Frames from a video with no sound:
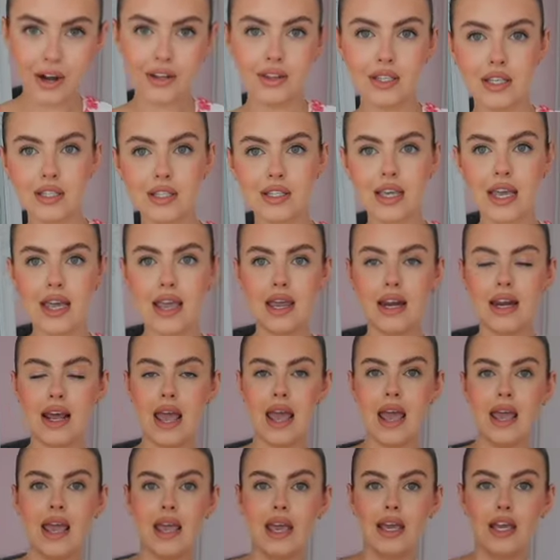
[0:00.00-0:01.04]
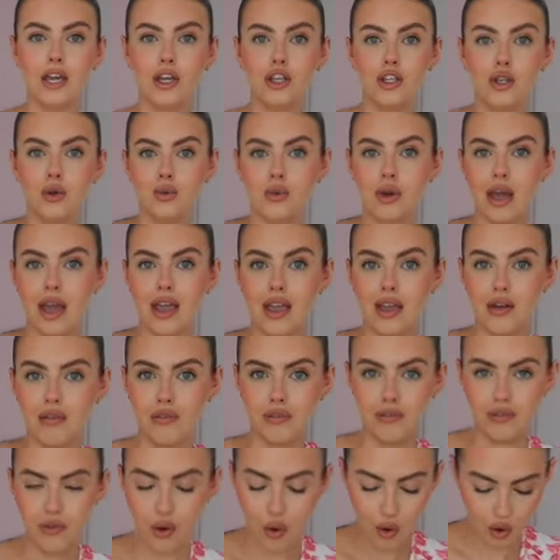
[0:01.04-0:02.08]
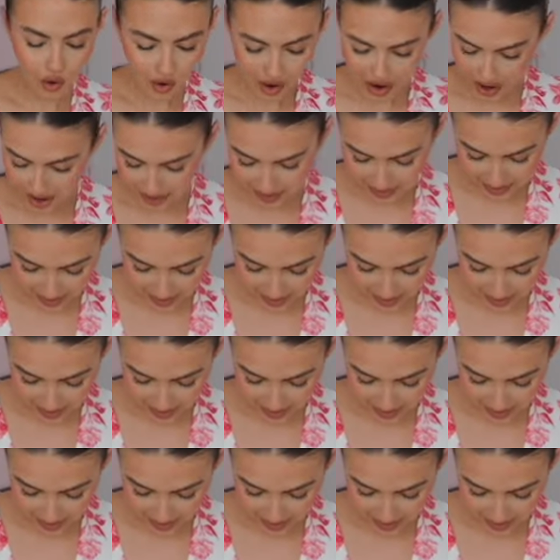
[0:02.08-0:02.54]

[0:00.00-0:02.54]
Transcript: got this in a UK 4, and